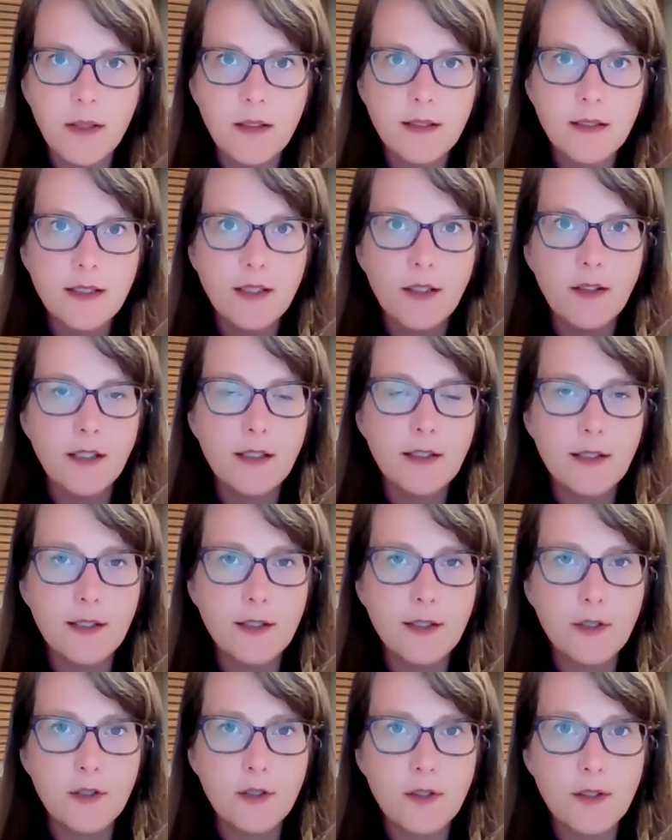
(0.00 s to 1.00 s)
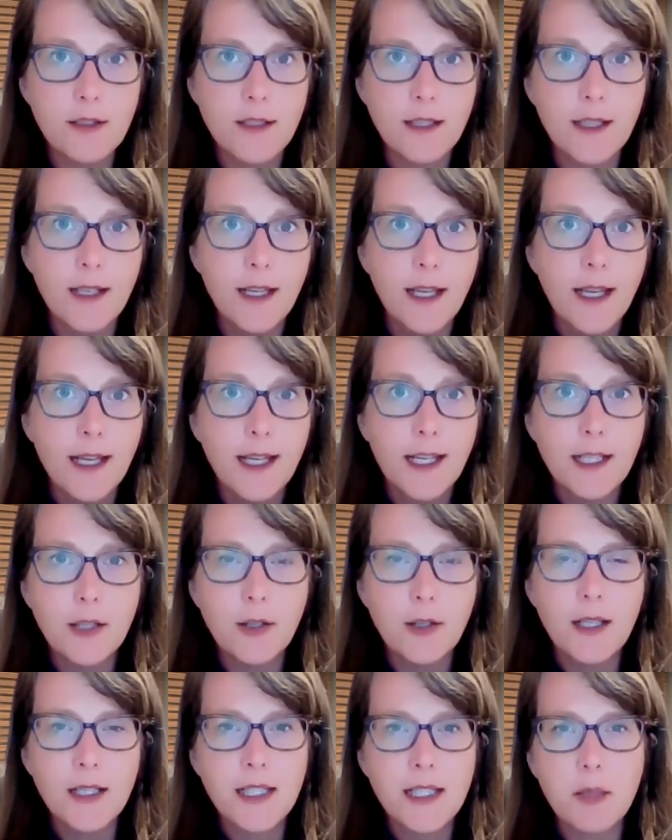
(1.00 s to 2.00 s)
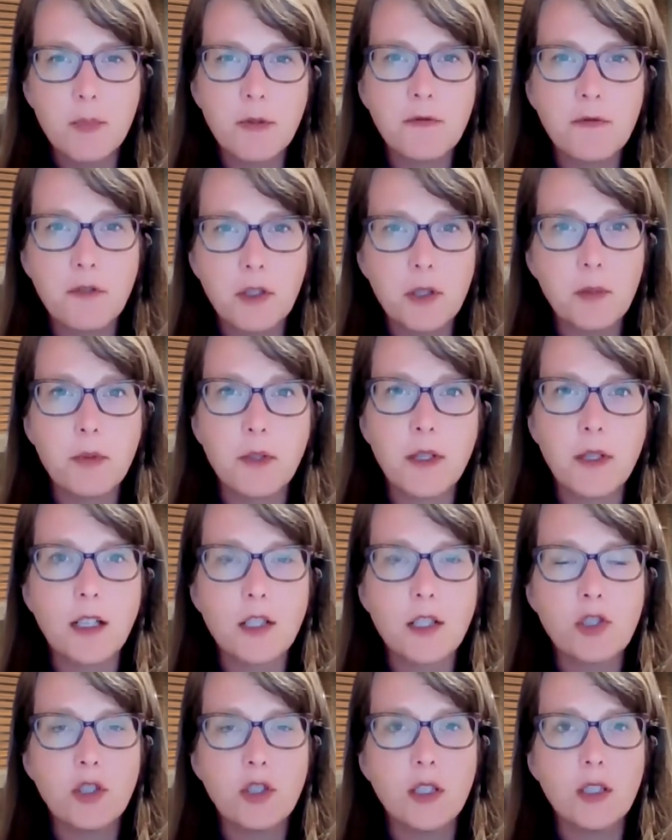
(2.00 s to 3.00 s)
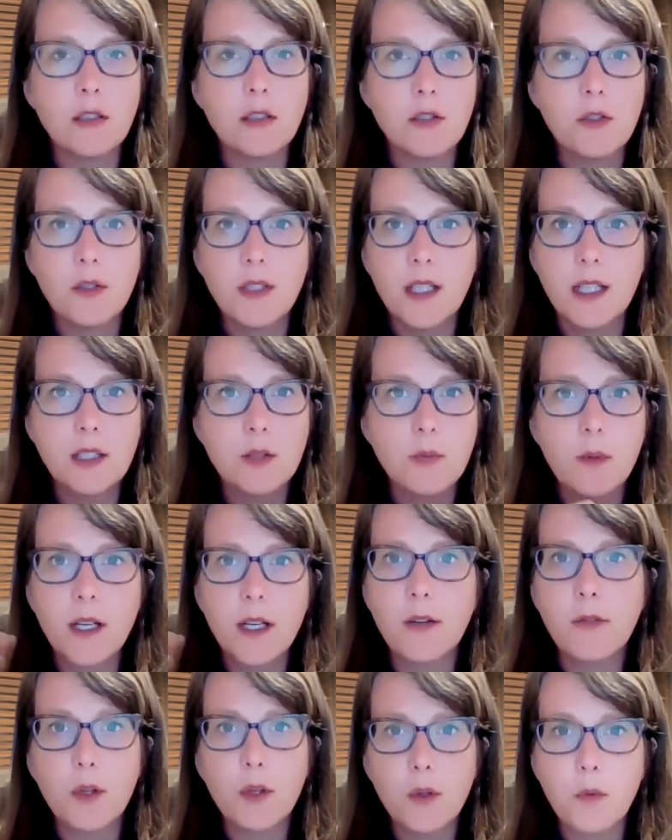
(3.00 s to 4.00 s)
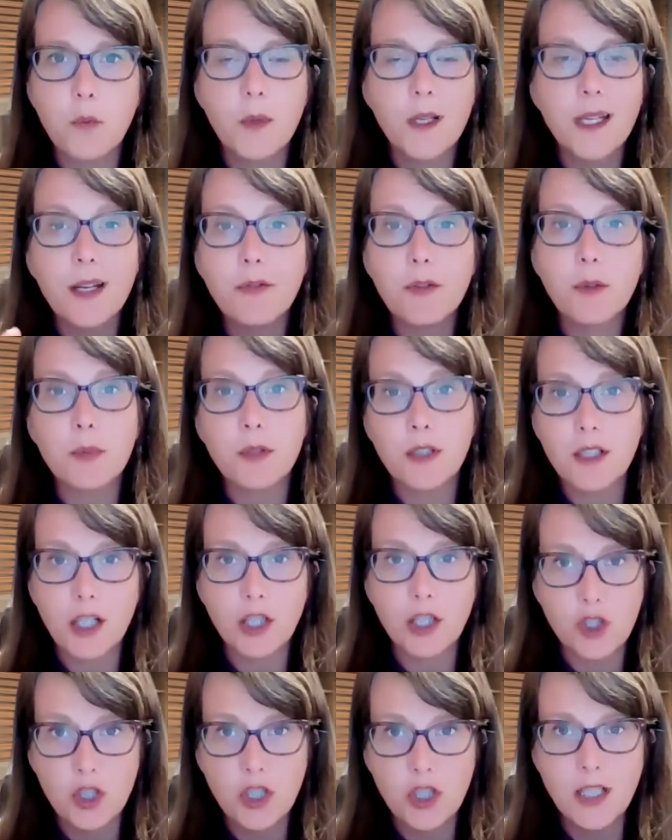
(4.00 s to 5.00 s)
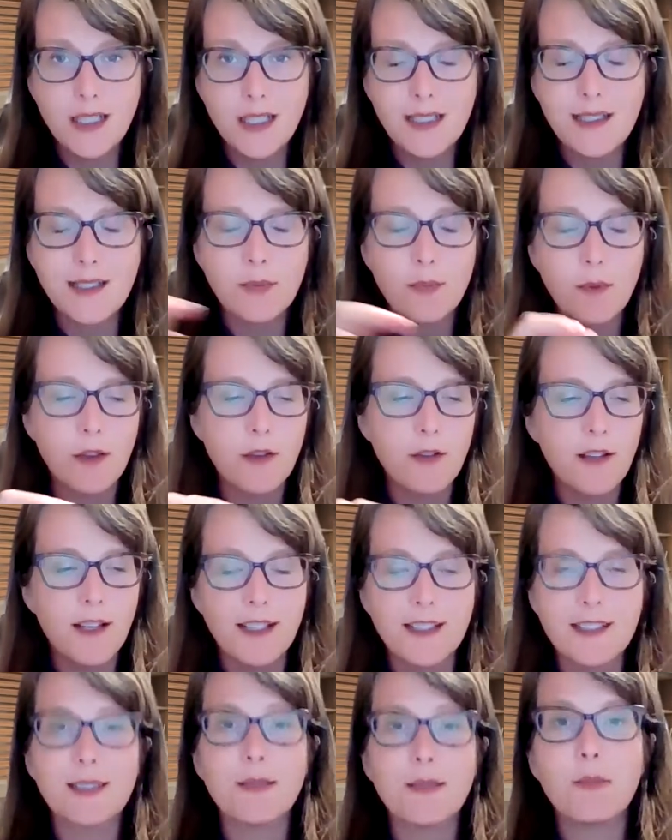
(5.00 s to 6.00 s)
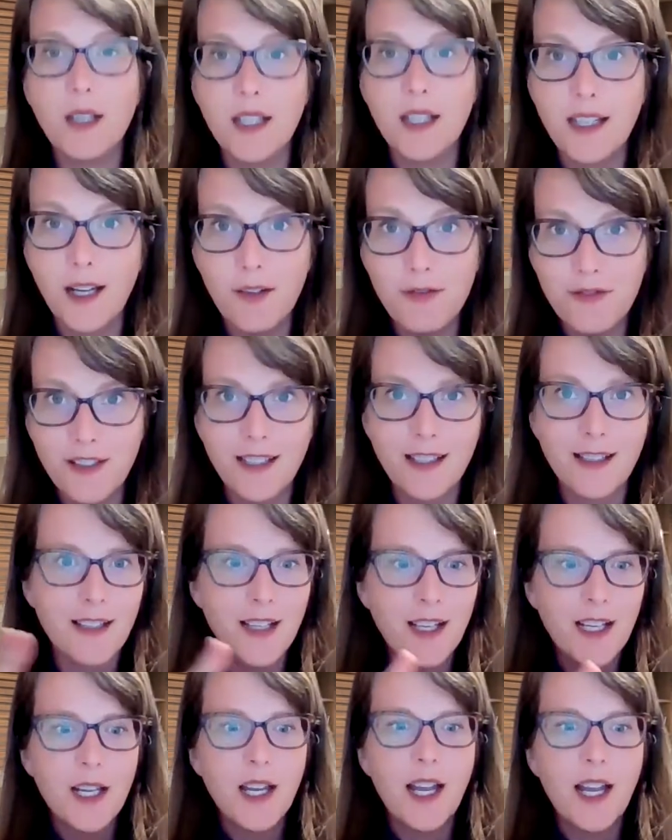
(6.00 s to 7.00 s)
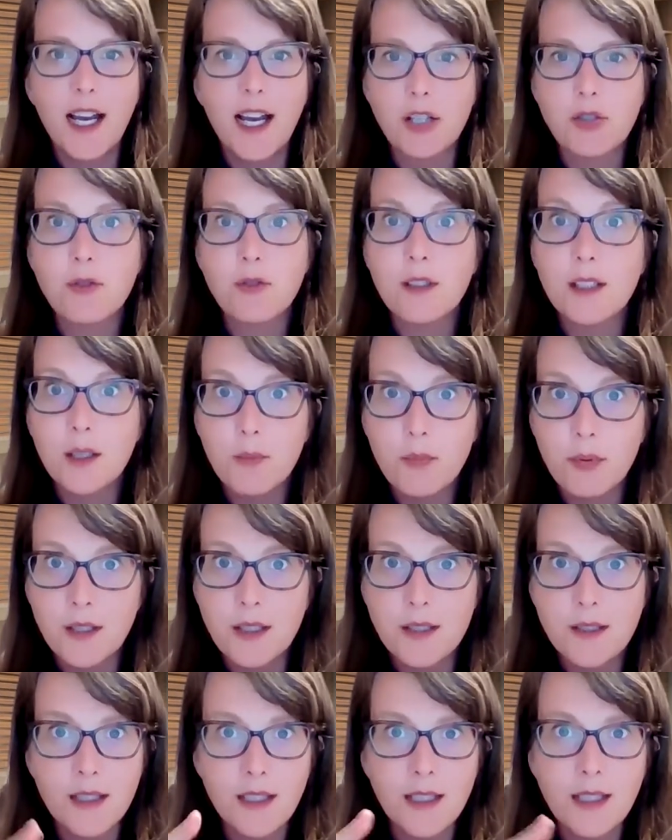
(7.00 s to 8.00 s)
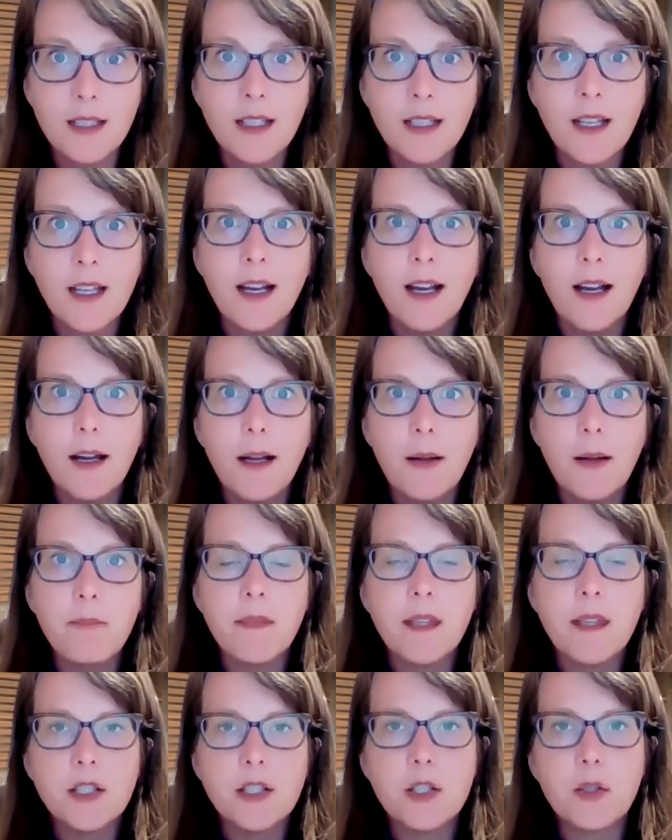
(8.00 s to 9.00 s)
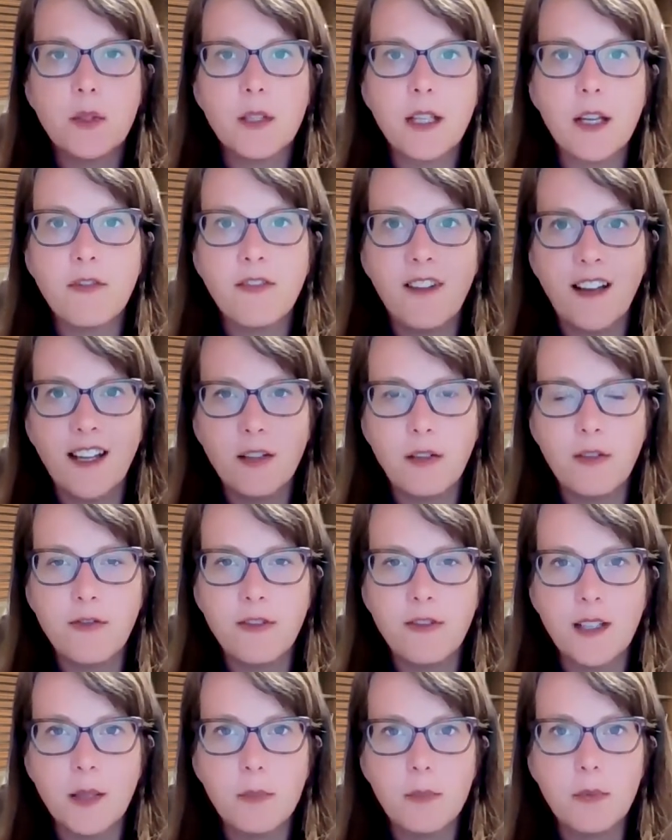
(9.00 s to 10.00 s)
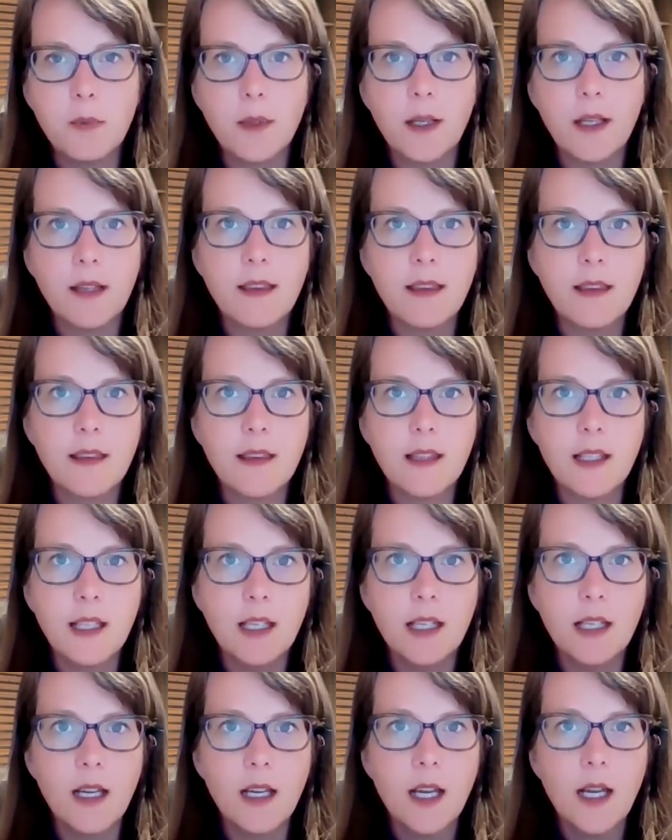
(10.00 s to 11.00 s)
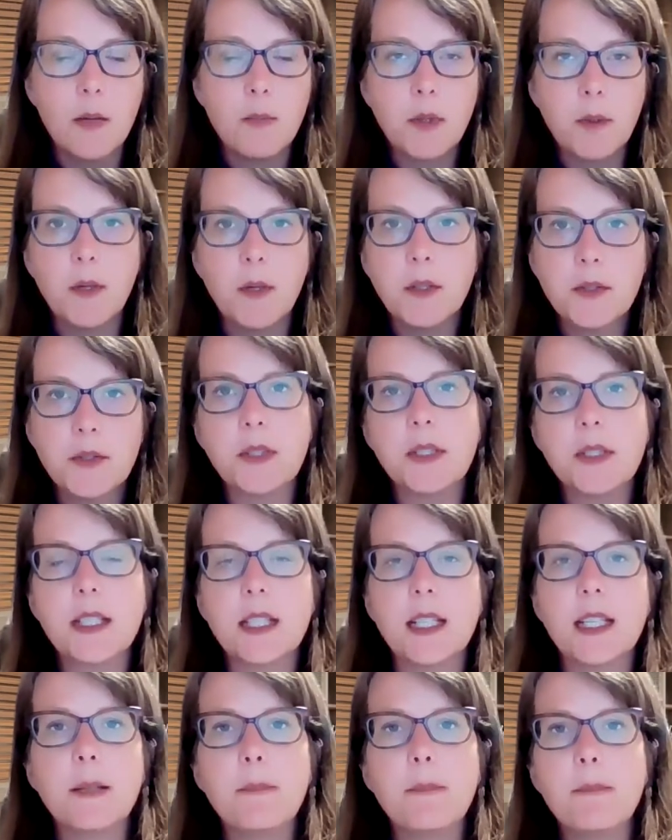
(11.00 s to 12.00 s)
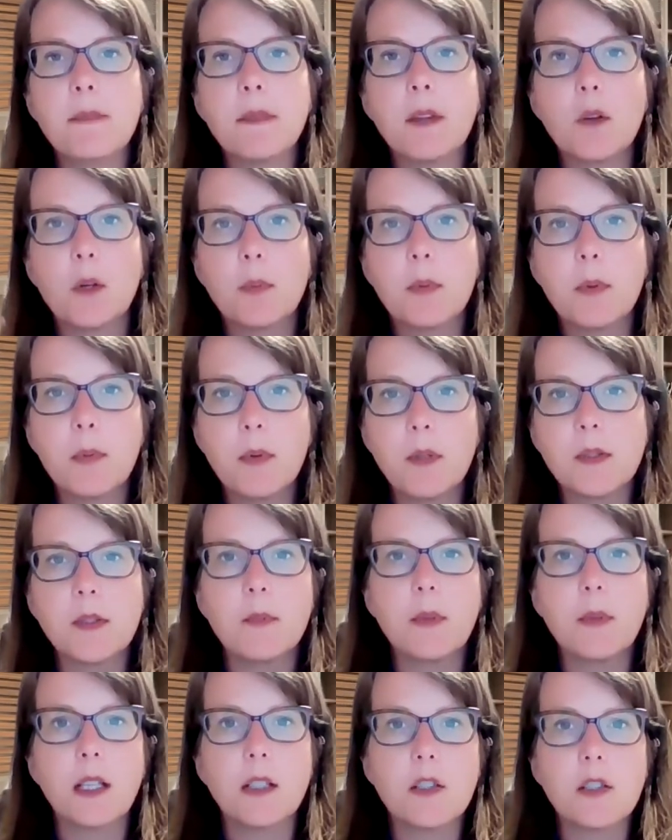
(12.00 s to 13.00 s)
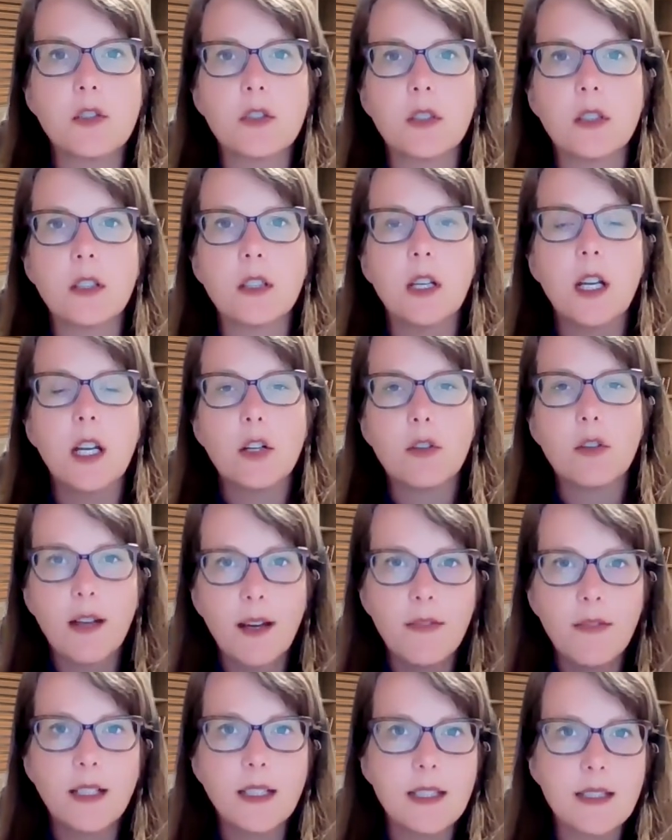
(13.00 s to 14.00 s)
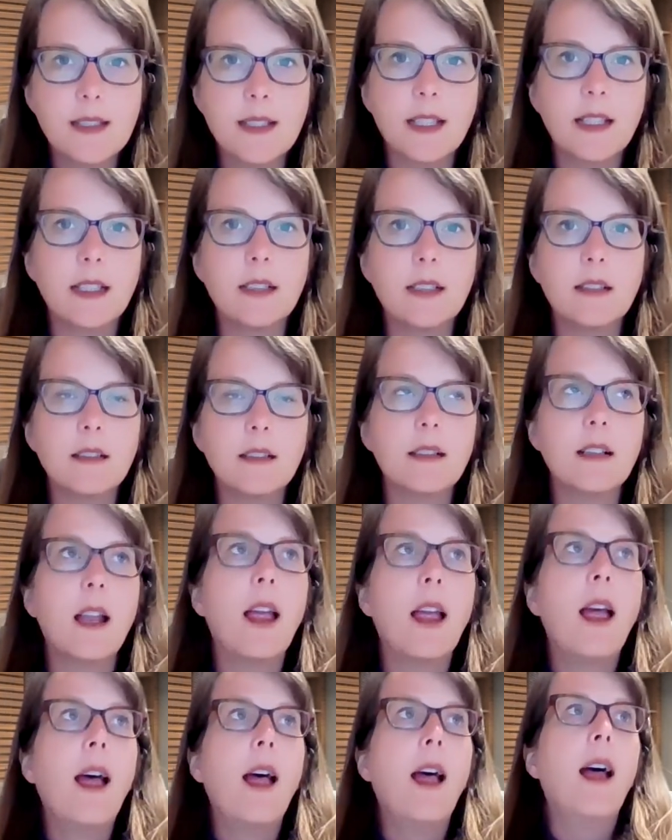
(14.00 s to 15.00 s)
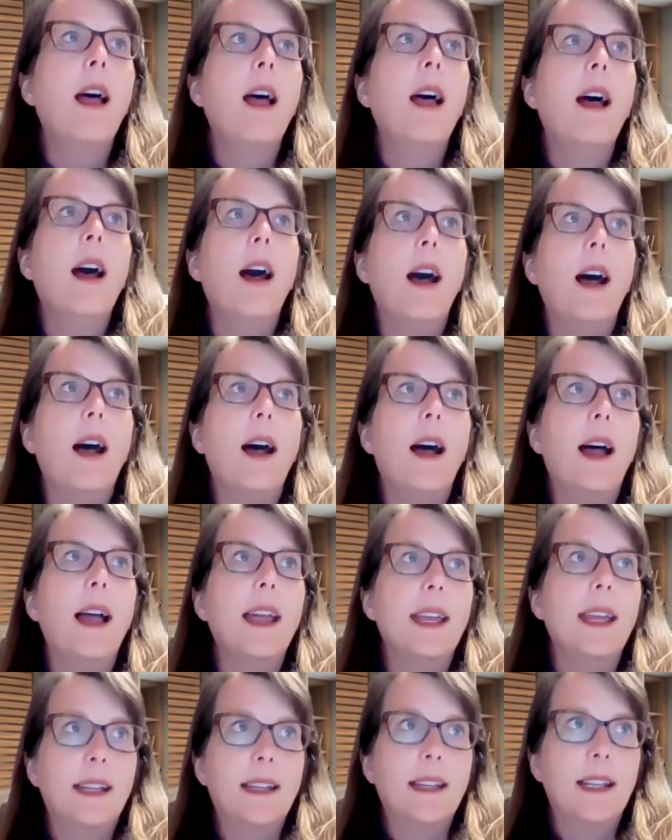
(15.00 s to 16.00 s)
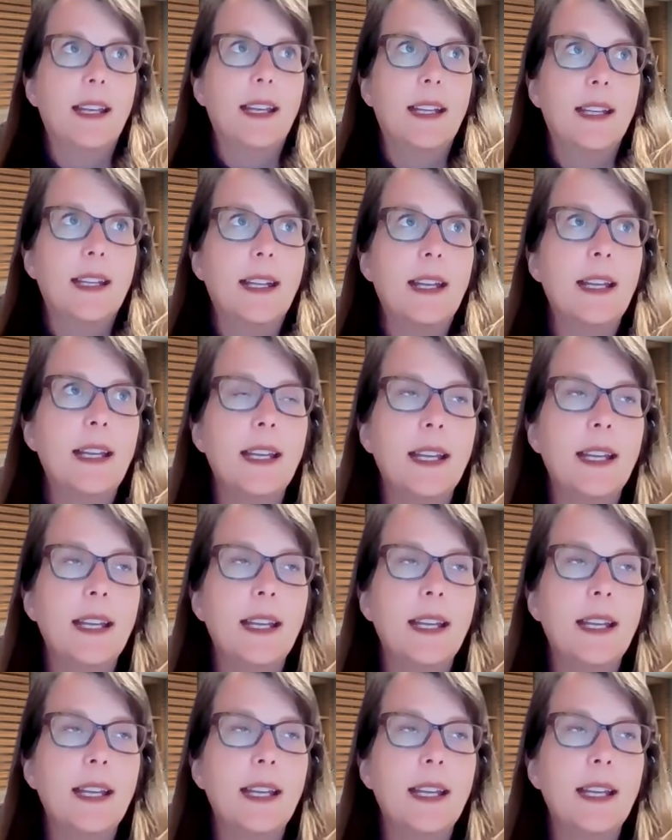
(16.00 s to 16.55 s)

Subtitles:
So this is usually, a day before production, 2 days, whenever production is, whether that's PDFing, actually printing, is doing that final flip with the proposal team or proposal manager, graphic designer, and then